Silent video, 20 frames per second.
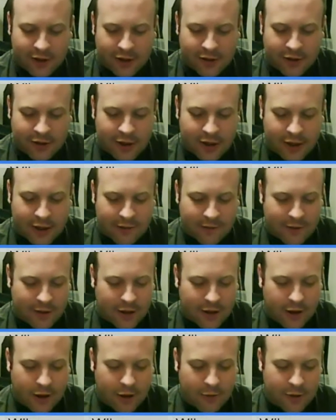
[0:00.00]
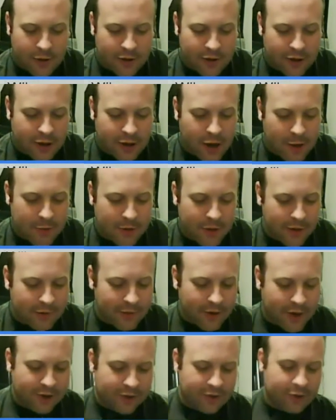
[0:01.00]
And they give the common
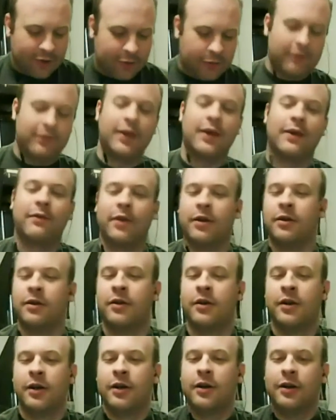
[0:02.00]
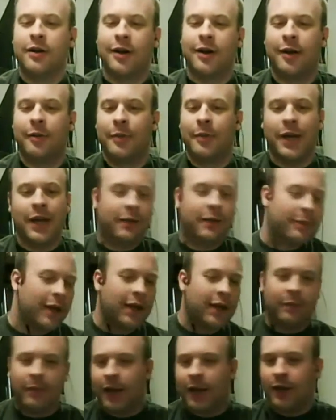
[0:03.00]
advice that we've given
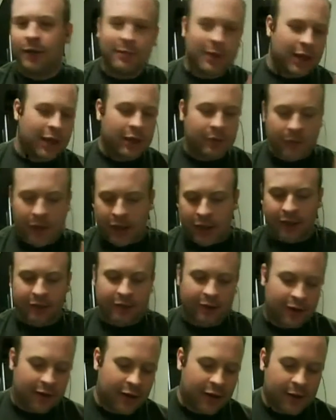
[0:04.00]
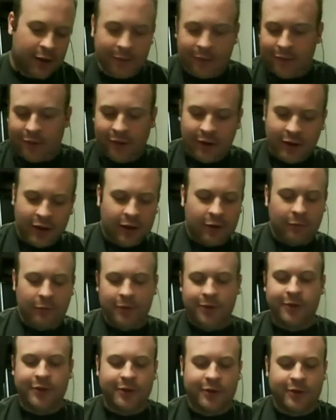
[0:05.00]
many times,
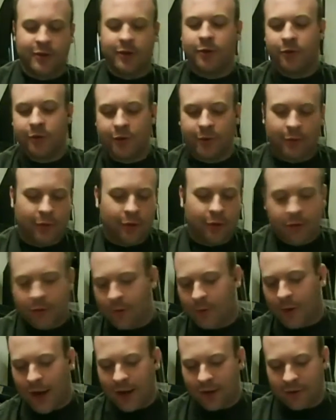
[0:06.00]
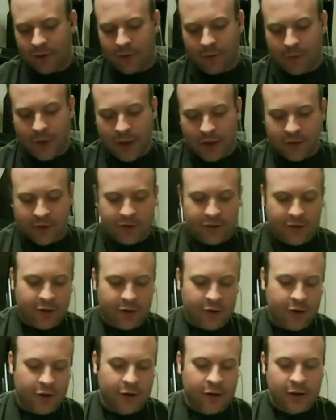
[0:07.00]
which is use a password
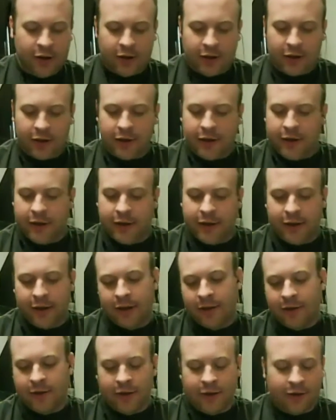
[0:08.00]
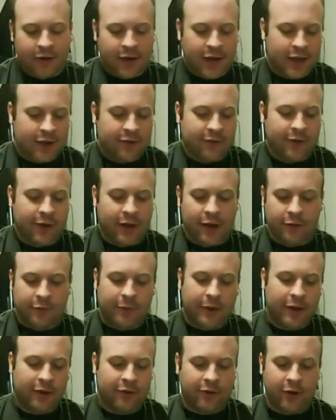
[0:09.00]
manager. In the case of
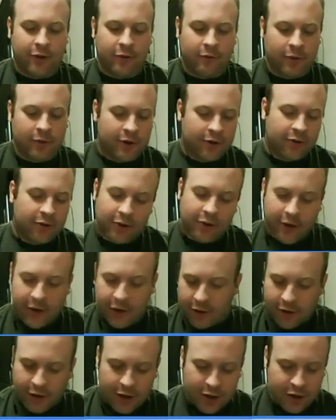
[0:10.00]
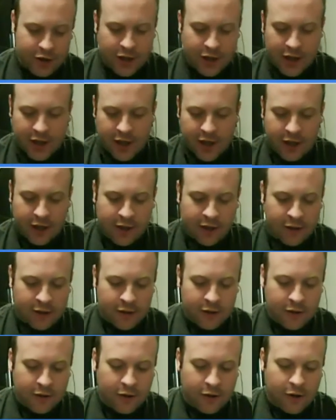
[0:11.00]
LastPass, you can run the security check
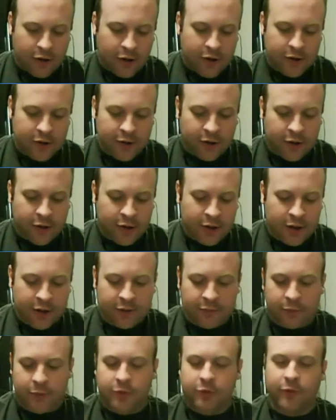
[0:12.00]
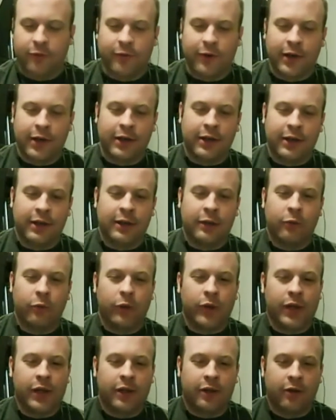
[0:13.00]
on it, which will find any
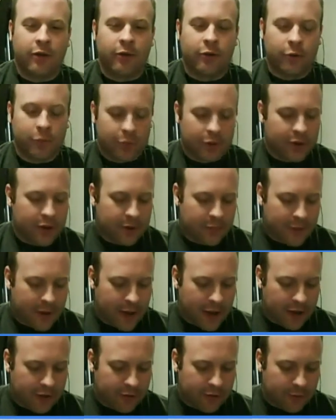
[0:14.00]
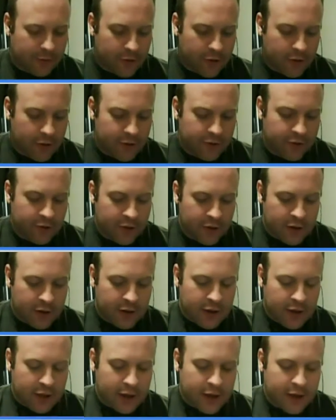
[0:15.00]
weak or duplicate passwords,
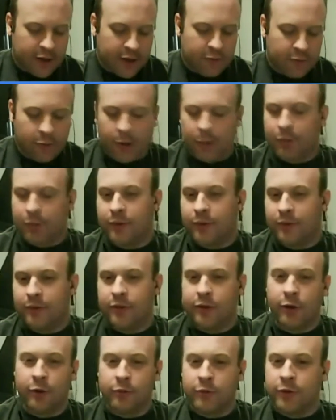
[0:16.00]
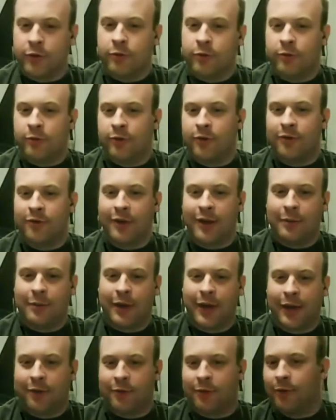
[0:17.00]
and don't use the same
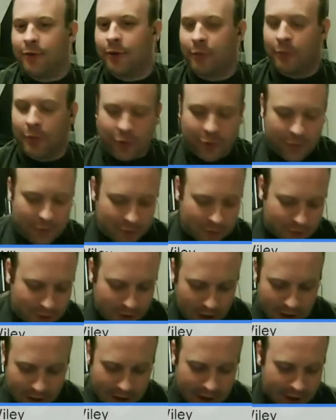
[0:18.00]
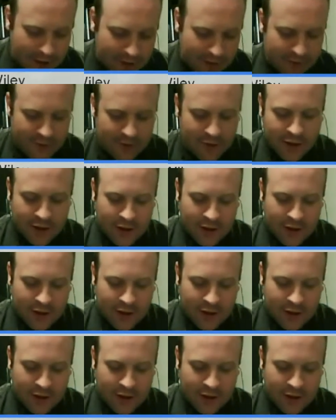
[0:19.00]
password on multiple sites.